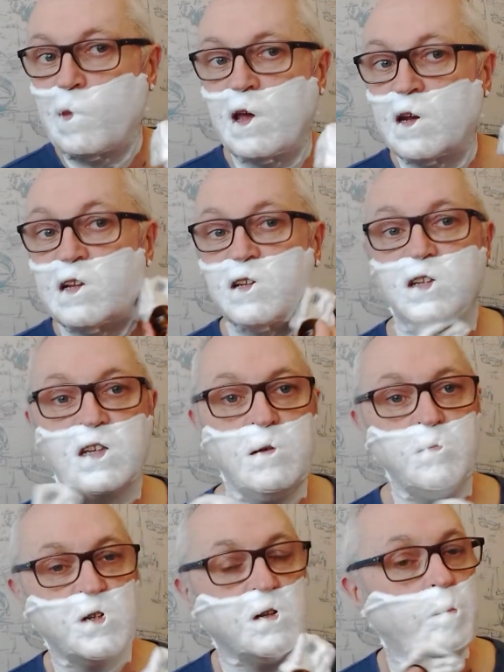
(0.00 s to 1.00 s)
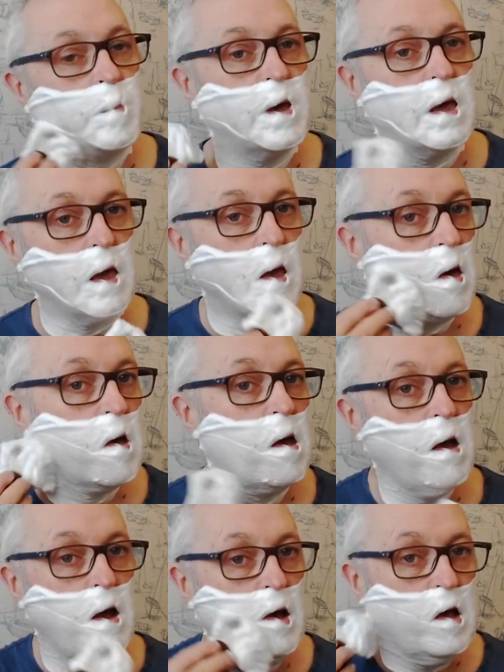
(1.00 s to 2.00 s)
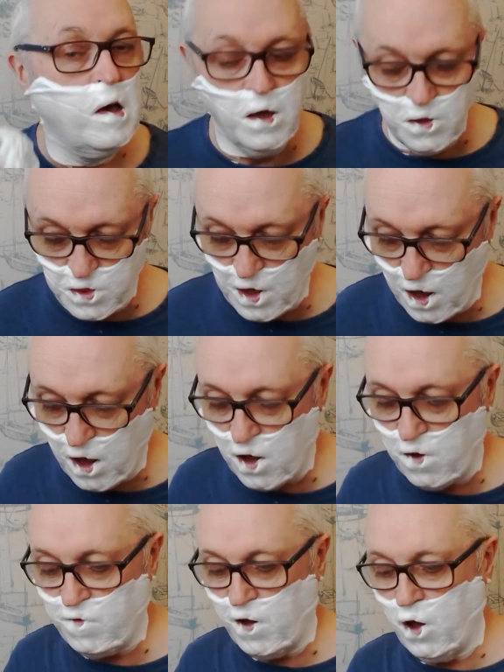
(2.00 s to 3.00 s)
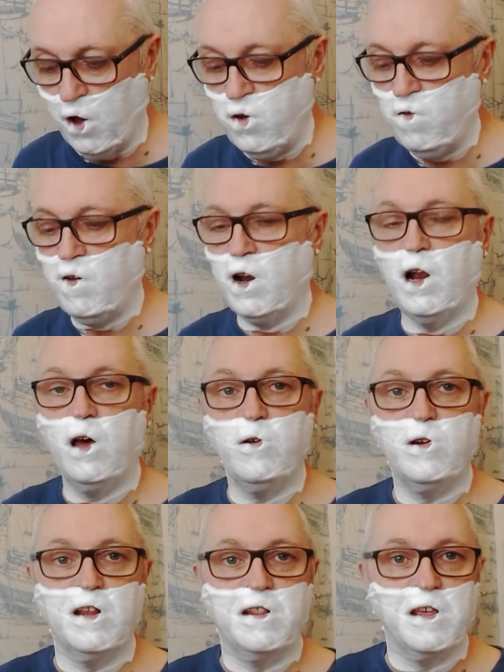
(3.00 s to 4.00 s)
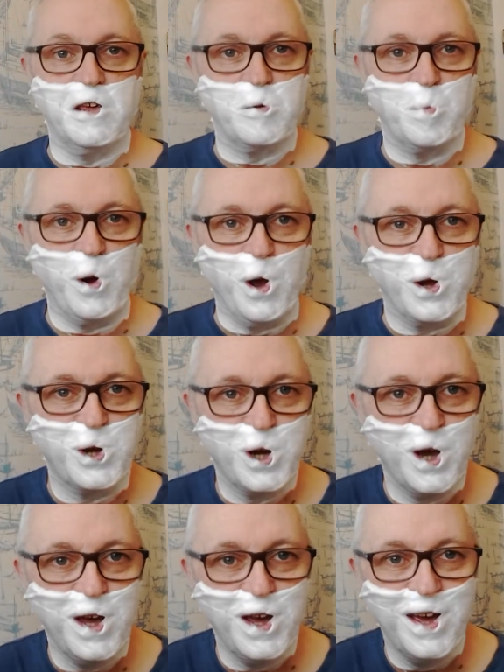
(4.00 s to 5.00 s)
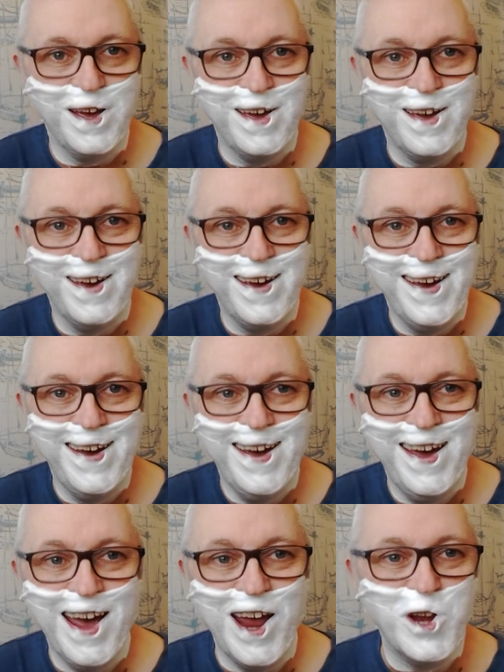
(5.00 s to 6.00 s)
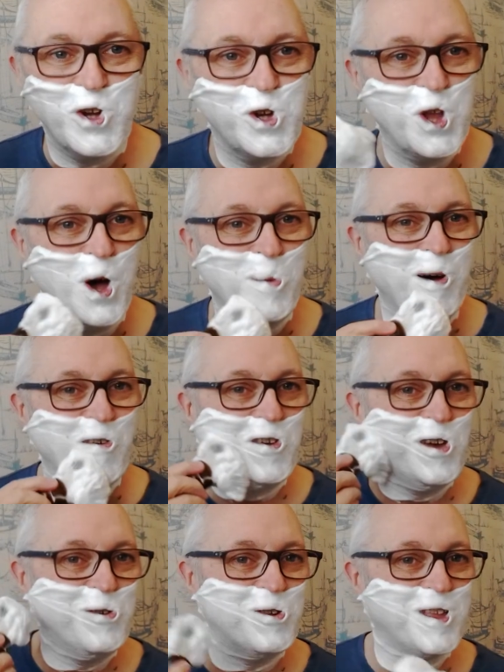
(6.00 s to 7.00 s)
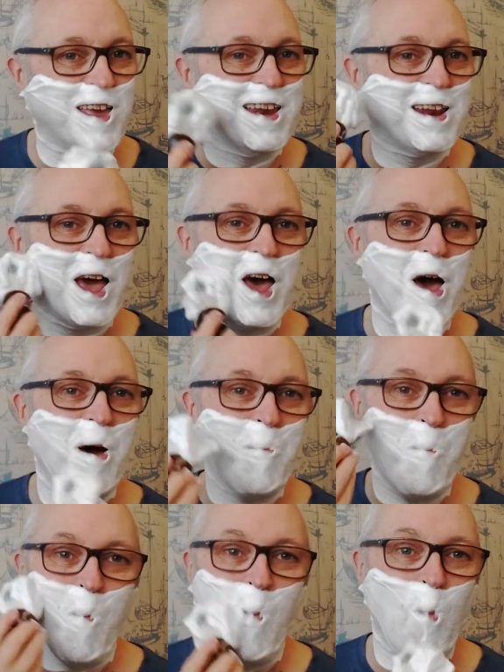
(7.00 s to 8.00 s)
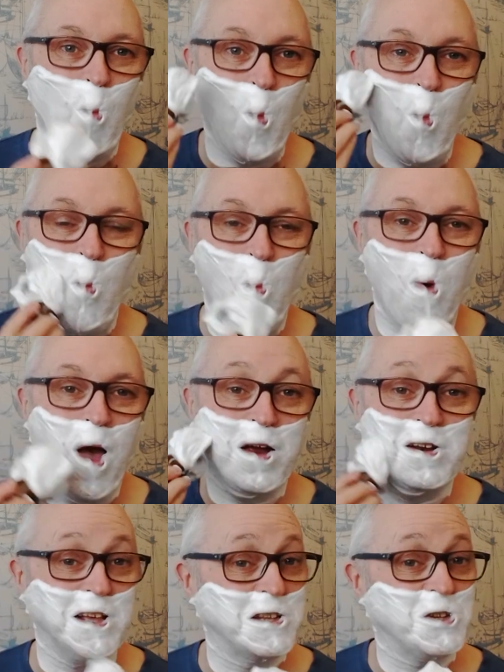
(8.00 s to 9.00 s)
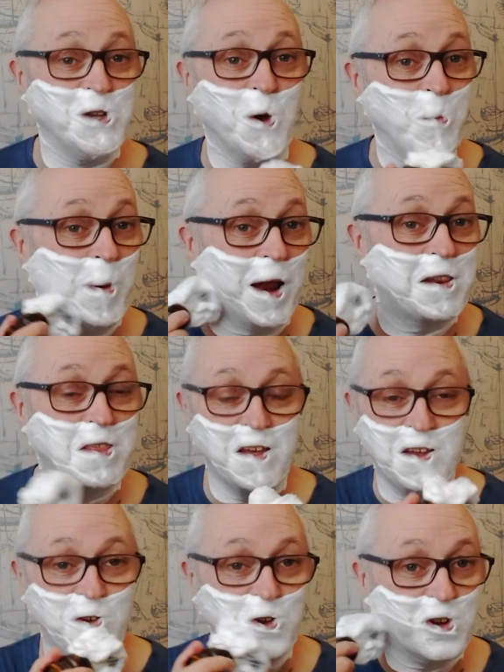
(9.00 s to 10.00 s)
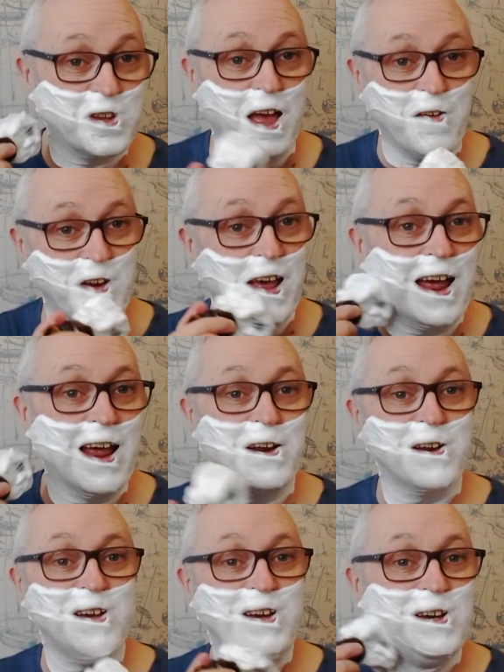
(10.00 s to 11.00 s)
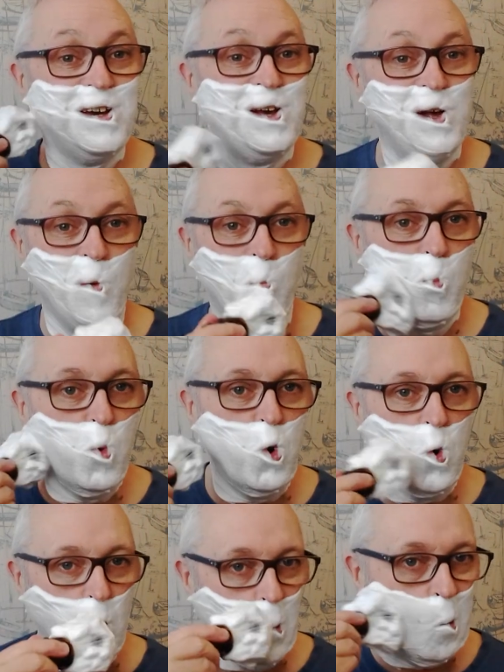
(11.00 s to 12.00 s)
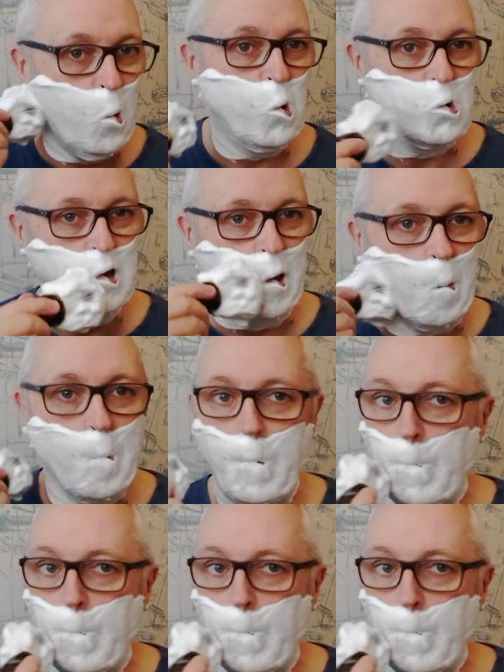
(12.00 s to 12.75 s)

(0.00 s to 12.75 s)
and it seems to be that I've overloaded this brush each time I've used it. Oh, that's no bad thing, you just have to add more water.